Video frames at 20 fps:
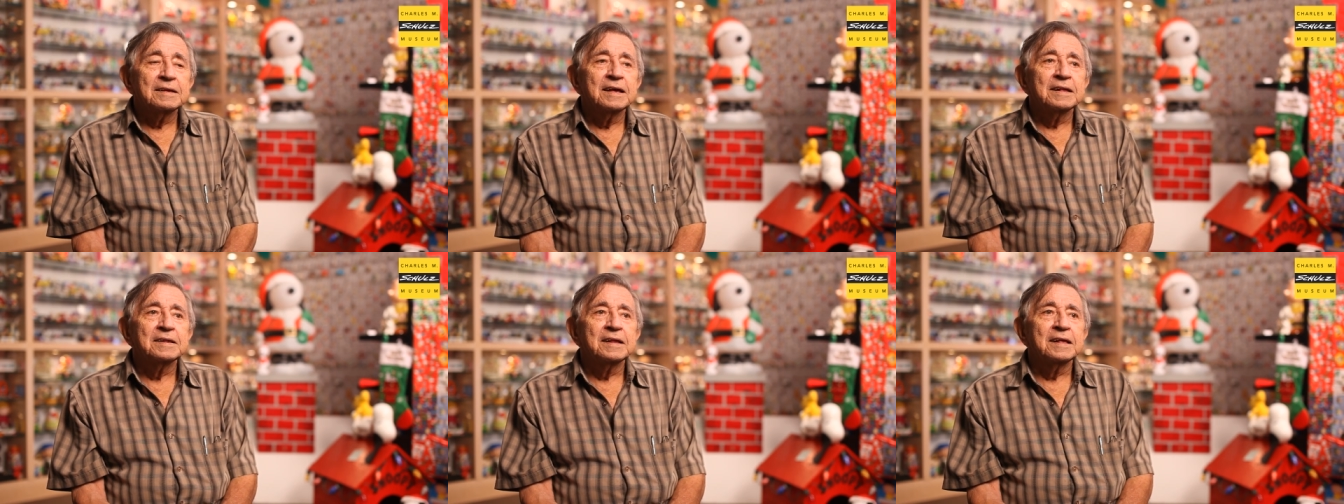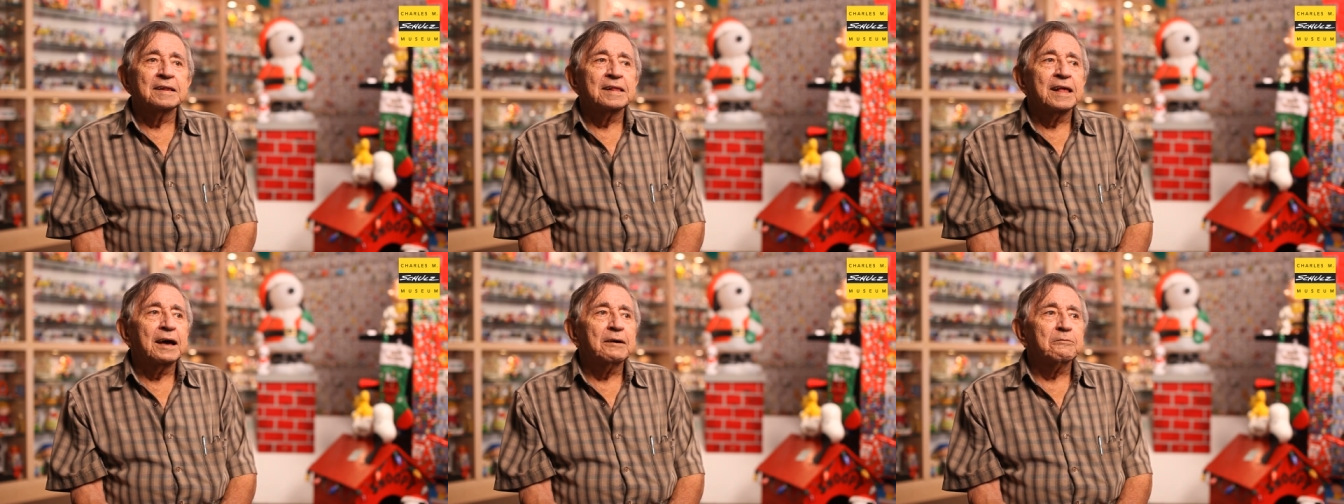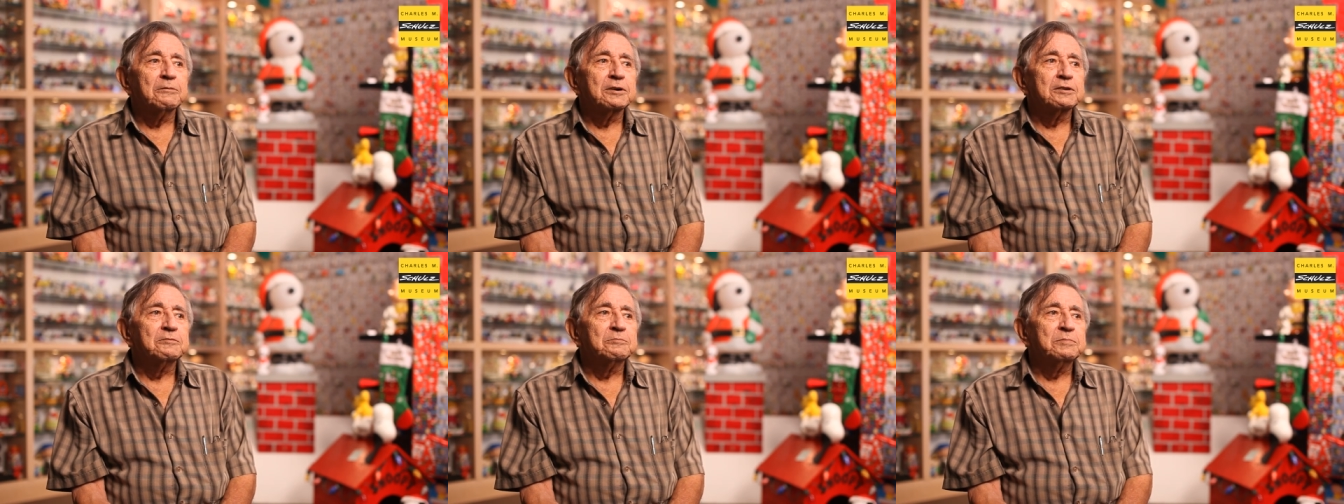and, and
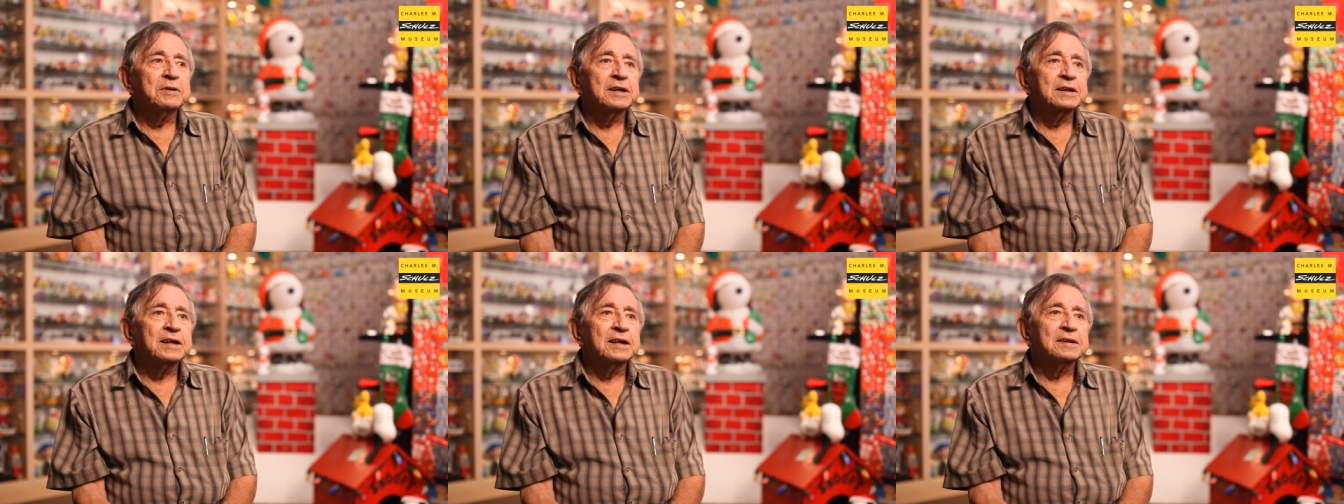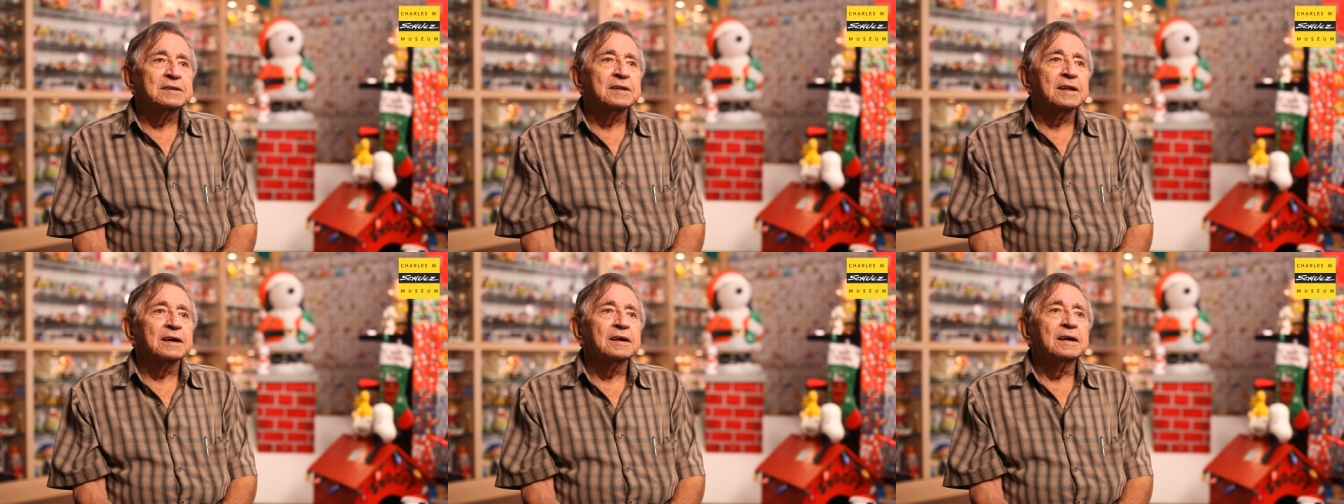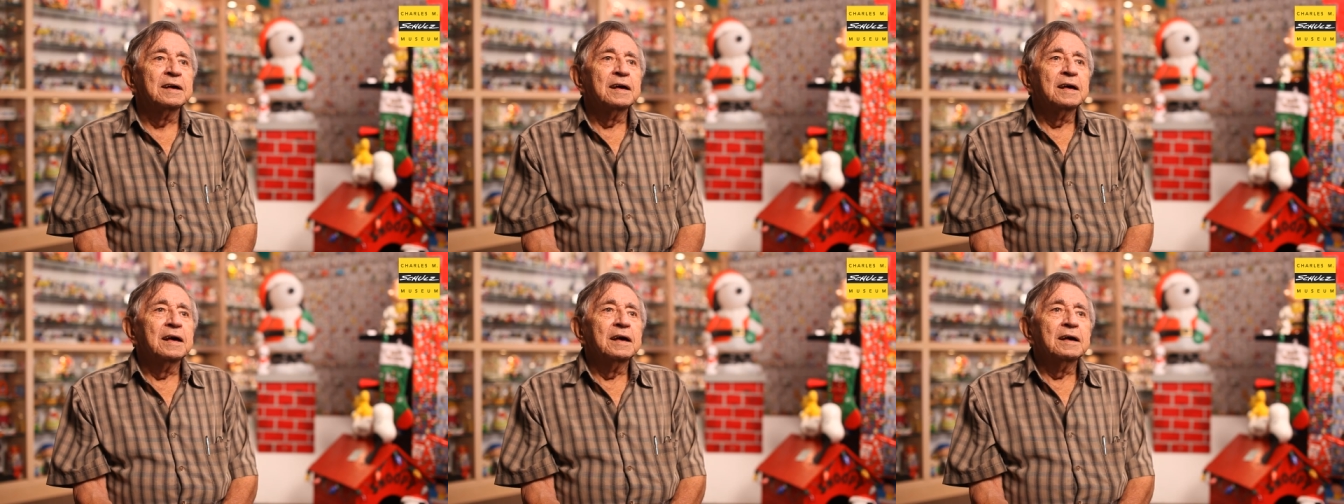that would have been in, uh,
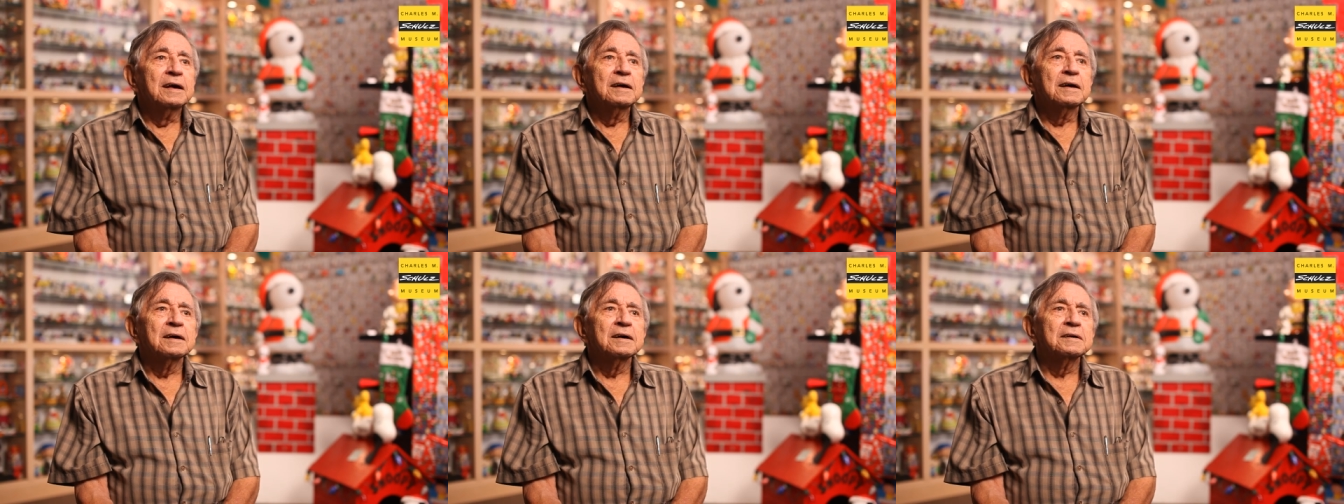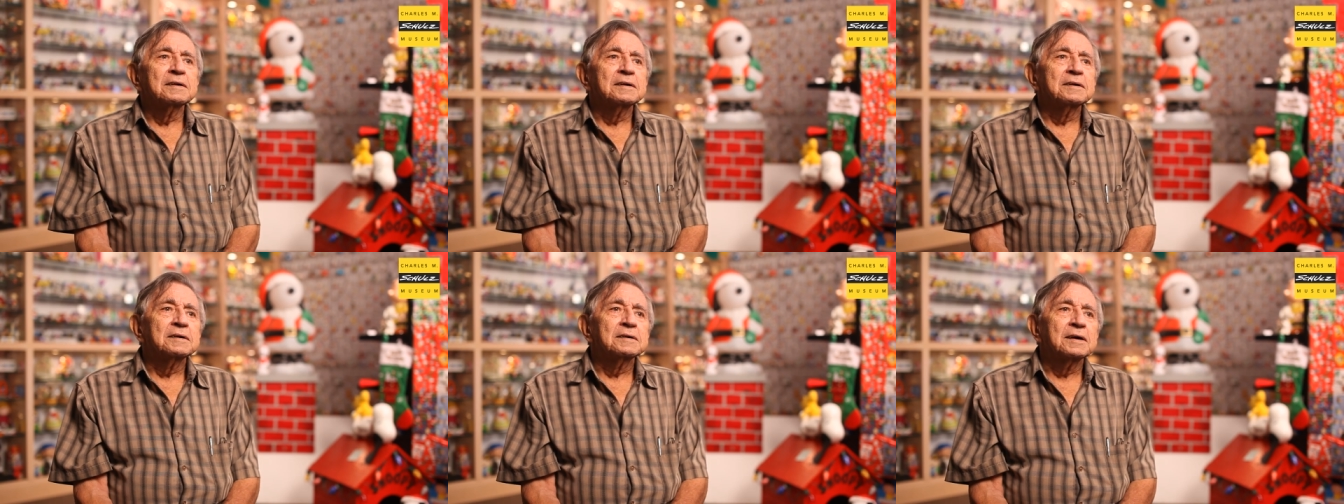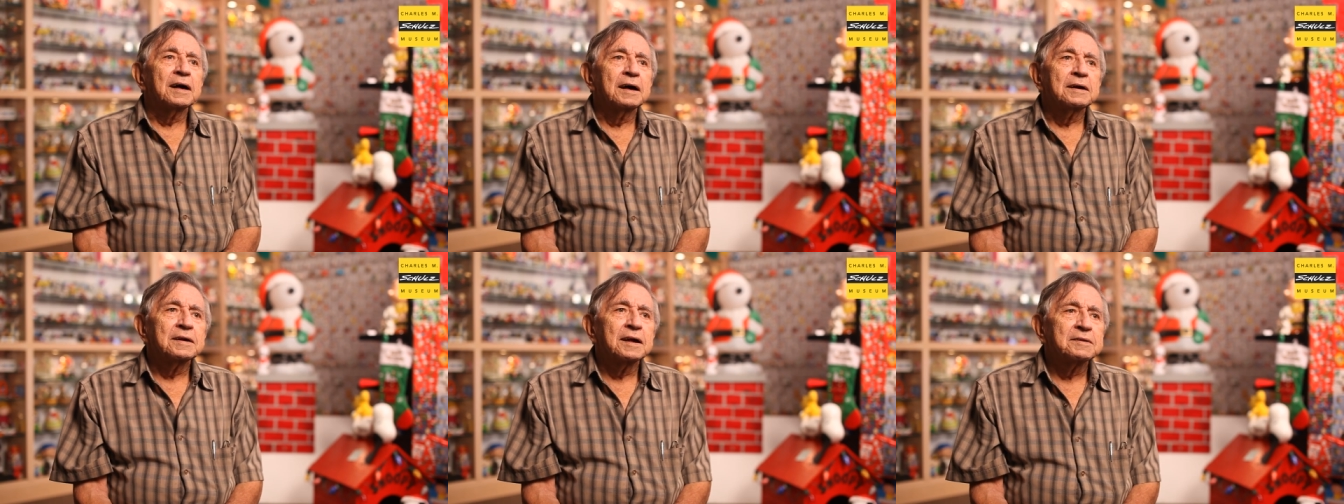uh
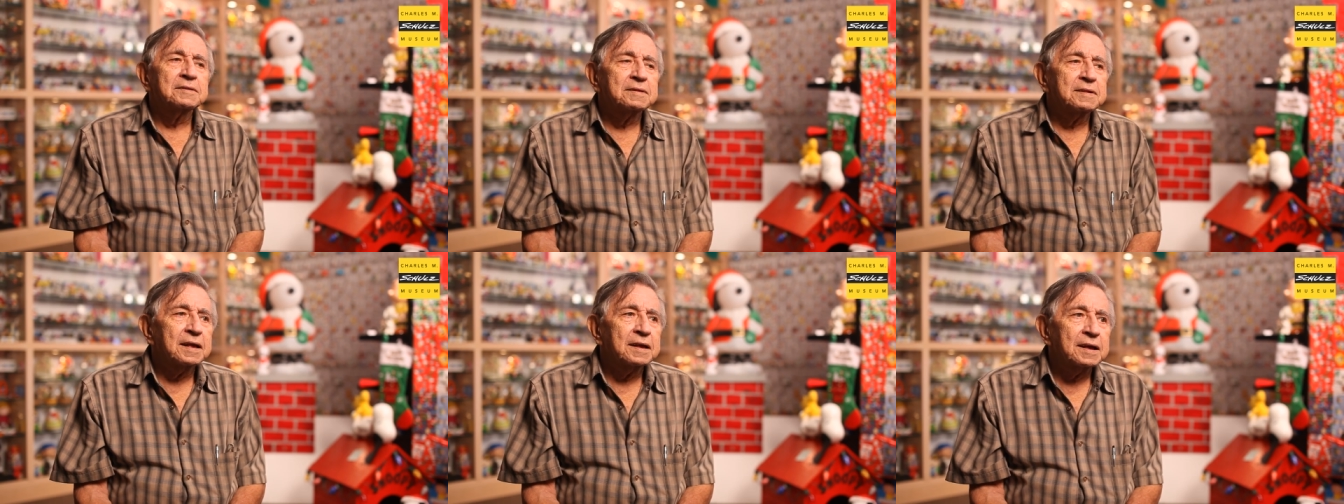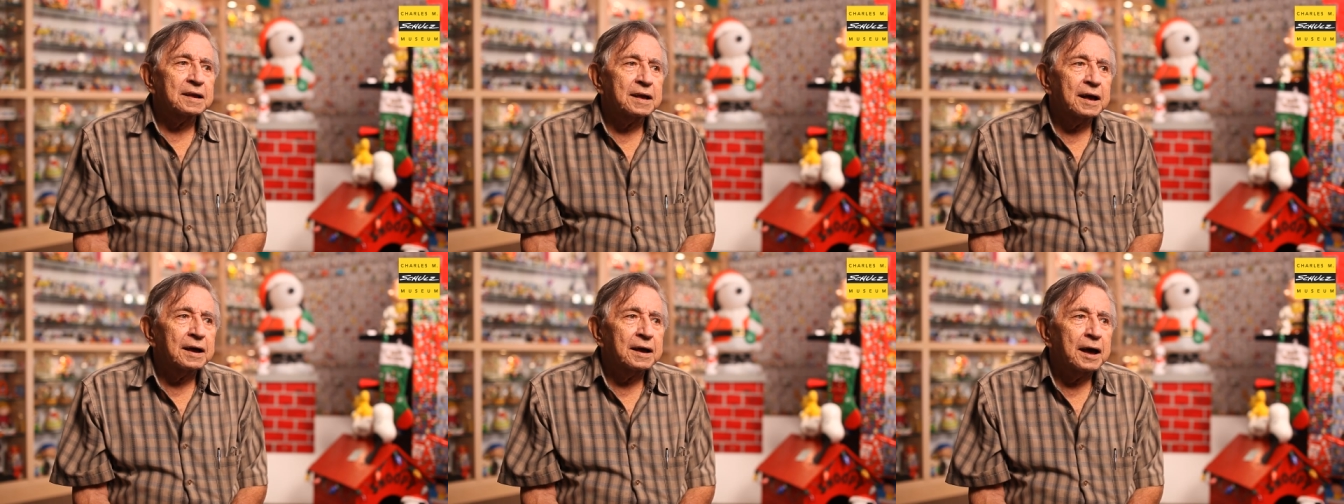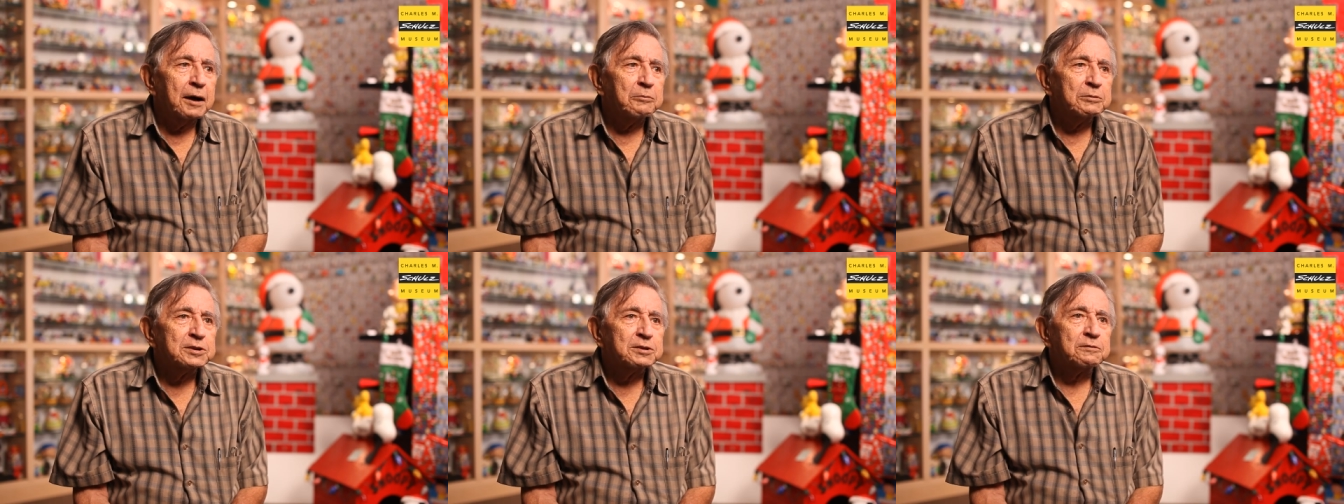I, I, think
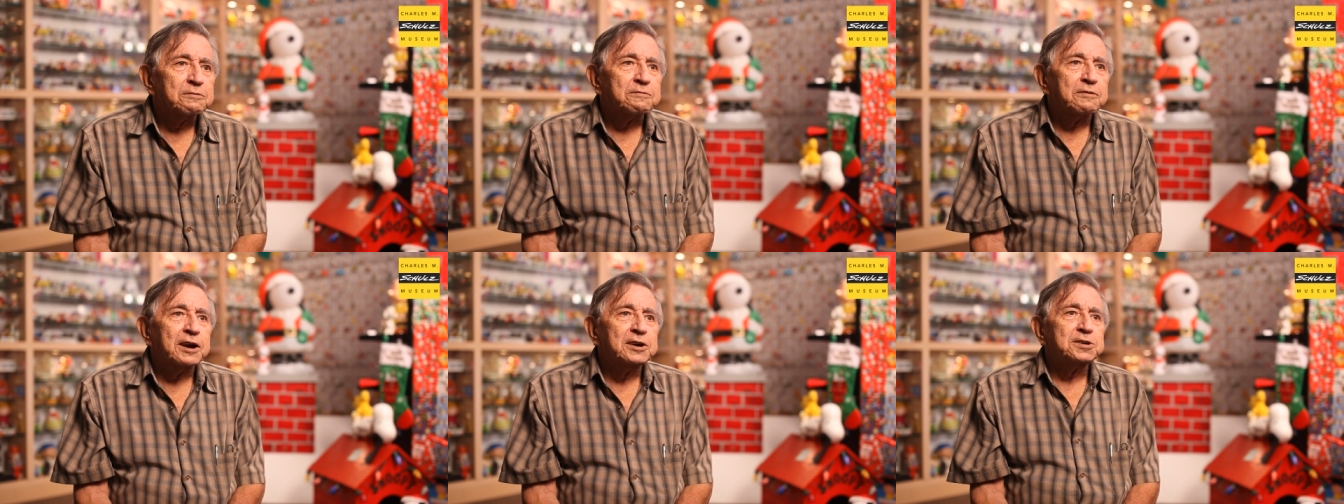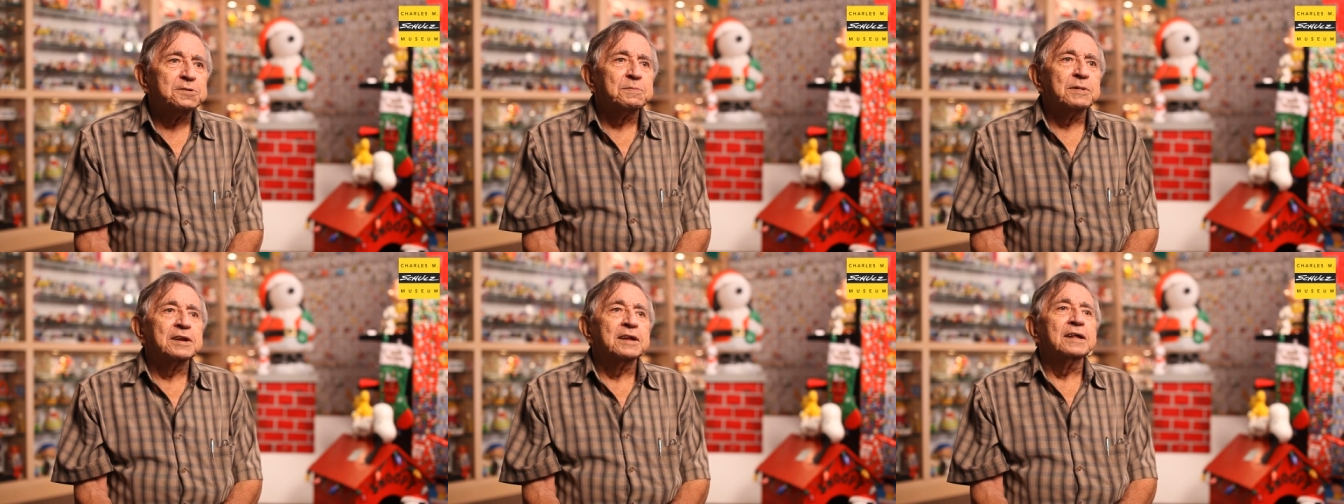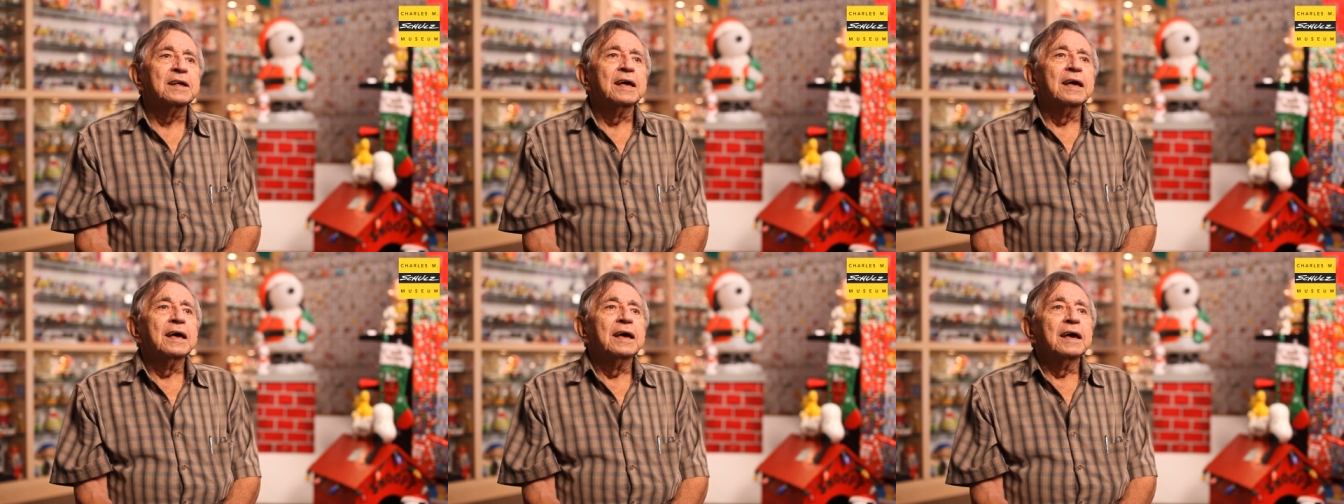I was a freshman